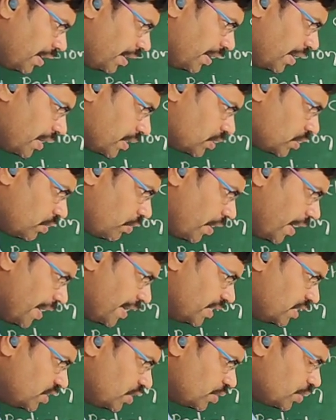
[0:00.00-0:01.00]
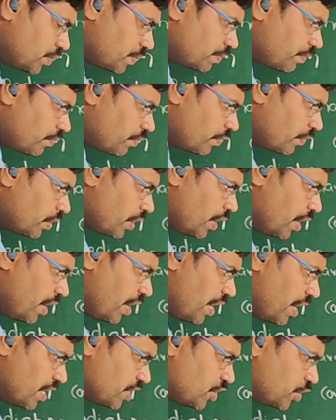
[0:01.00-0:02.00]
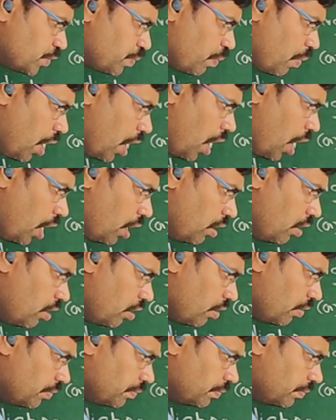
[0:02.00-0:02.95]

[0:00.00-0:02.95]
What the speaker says: dear students, a small